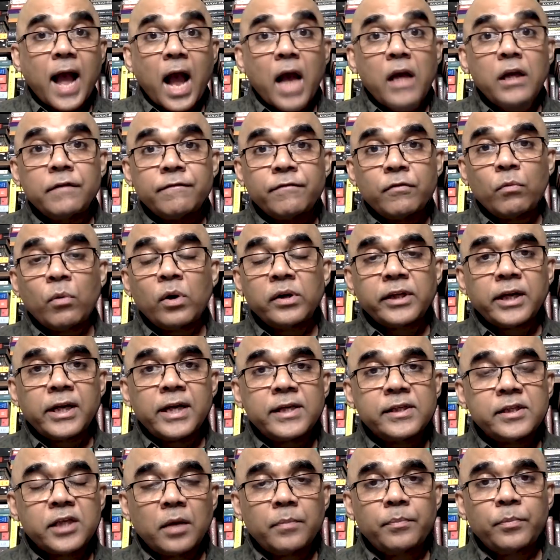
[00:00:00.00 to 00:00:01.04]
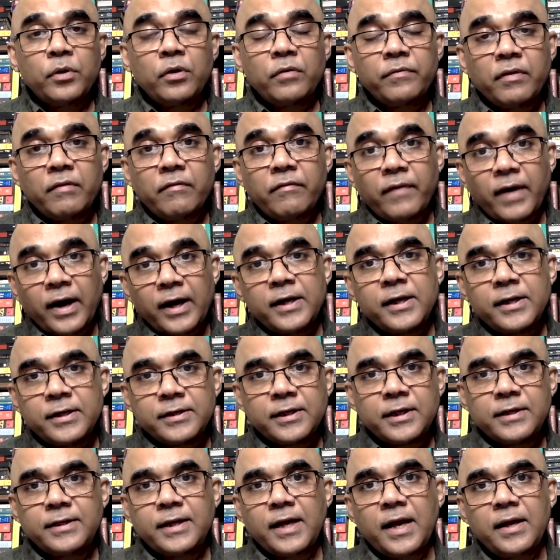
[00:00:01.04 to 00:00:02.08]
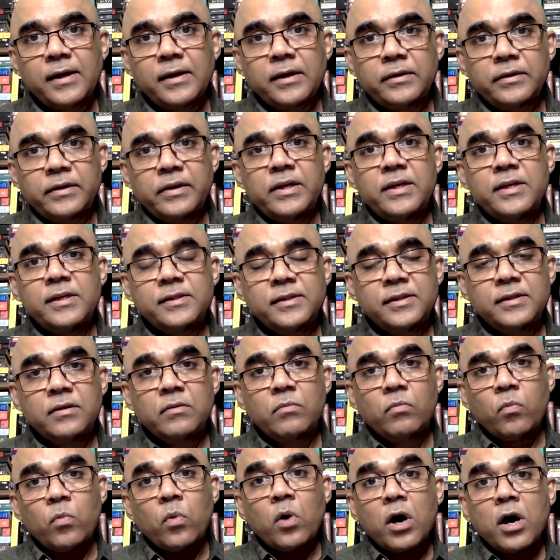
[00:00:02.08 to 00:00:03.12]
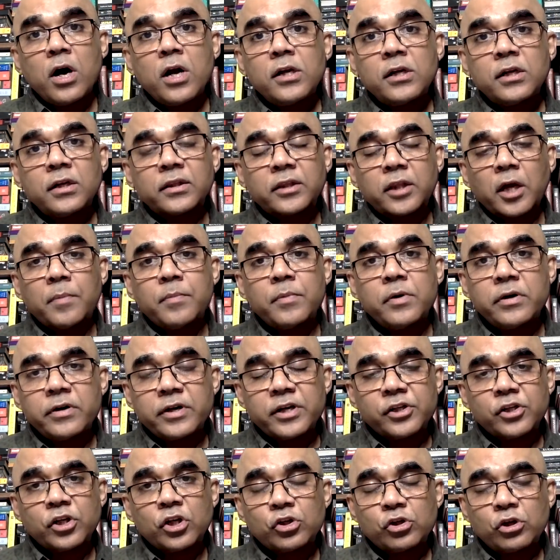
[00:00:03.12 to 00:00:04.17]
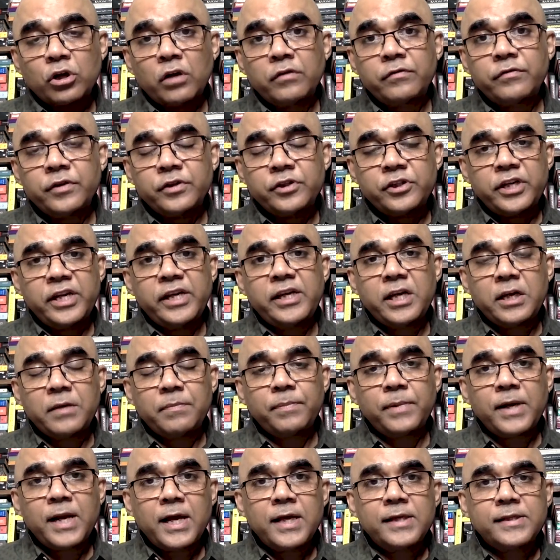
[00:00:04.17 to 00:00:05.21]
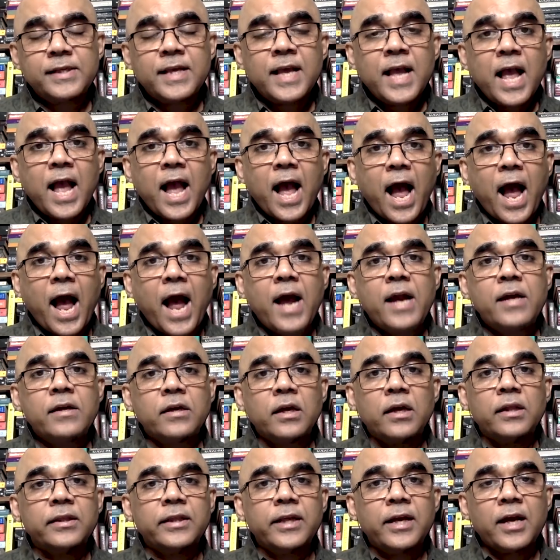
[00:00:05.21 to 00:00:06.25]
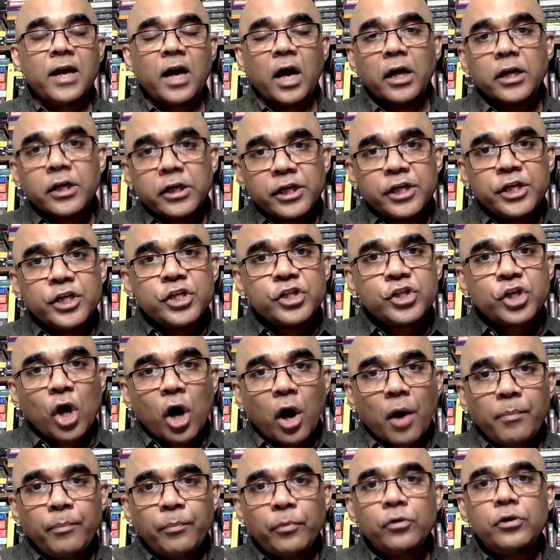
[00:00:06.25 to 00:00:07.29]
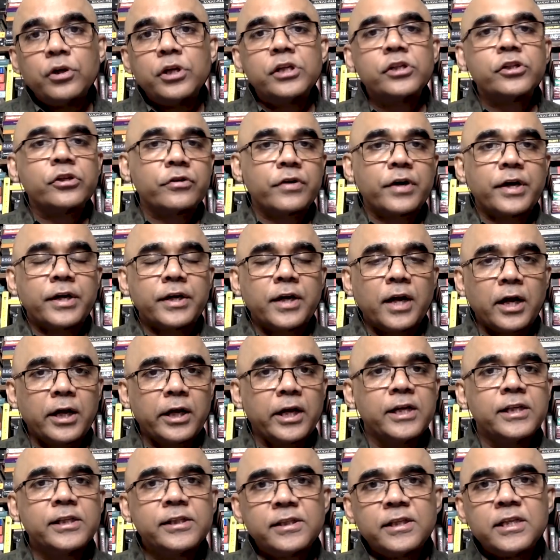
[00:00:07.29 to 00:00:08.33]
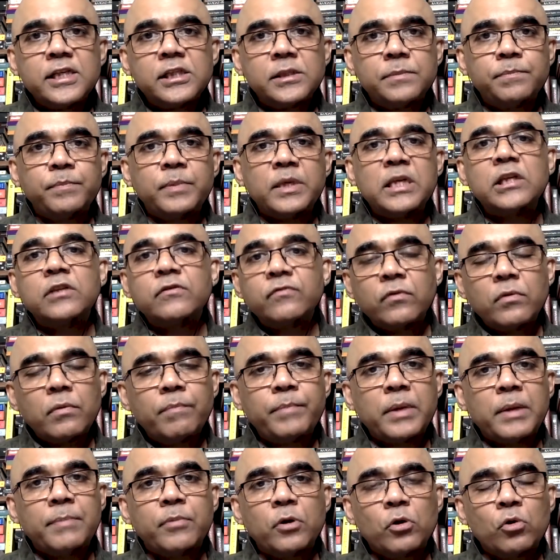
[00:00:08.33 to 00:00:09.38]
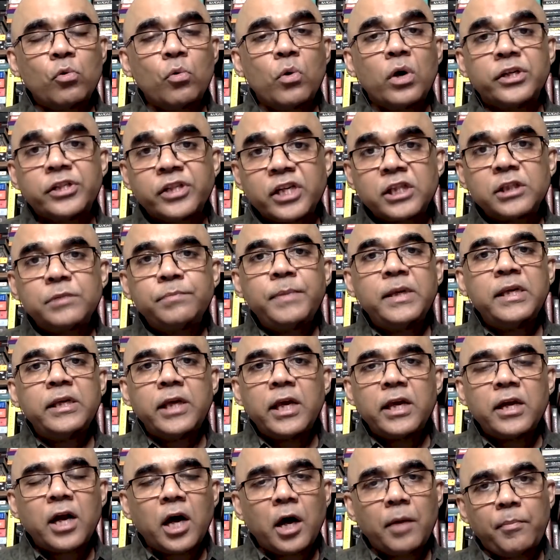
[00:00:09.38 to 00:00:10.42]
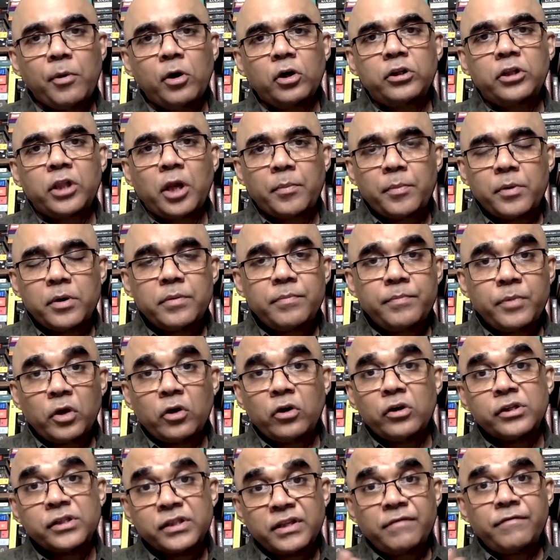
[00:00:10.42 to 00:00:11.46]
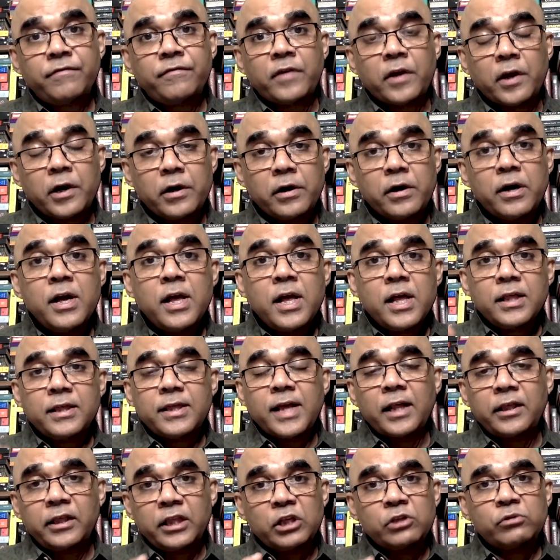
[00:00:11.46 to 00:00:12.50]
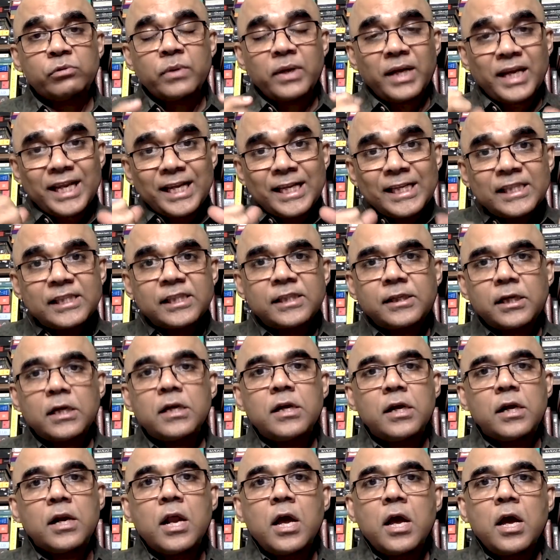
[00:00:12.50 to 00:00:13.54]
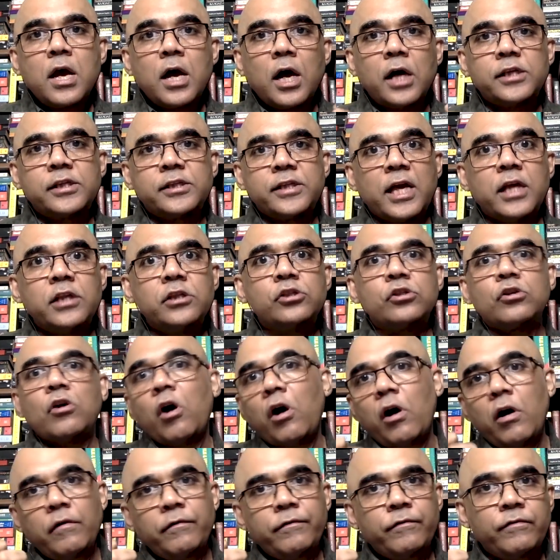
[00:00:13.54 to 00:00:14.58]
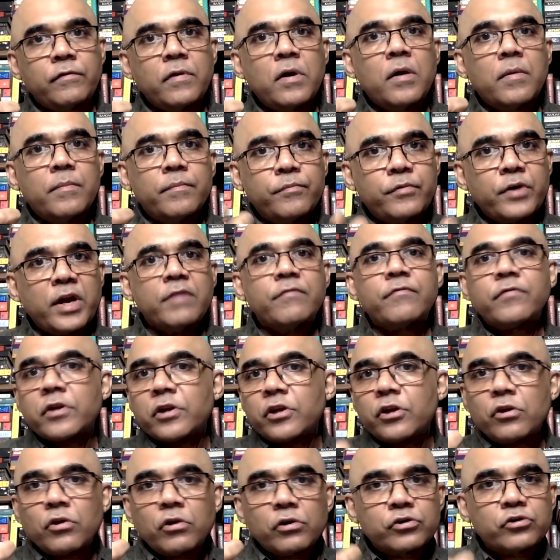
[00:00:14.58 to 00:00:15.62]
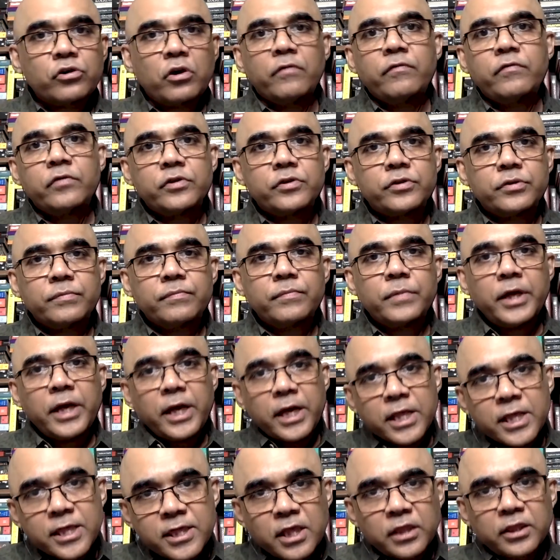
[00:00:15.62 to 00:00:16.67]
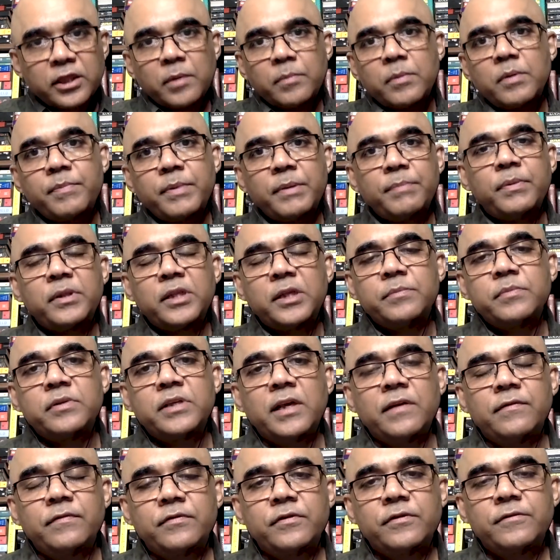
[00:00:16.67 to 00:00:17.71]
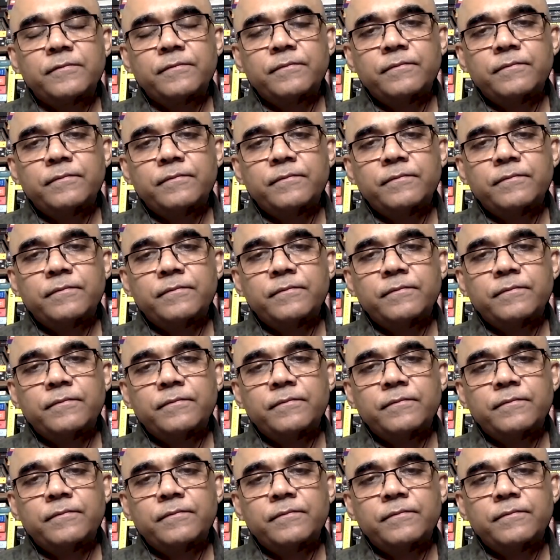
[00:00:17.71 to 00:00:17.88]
And if you want an example of a violent attack, there is the World Tamil Research Conference taking place, and they unleash a police raid against these peaceful people who are just speaking about Tamil because they fear that this will instill a sense of bravery or chauvinism in the Tamil people themselves.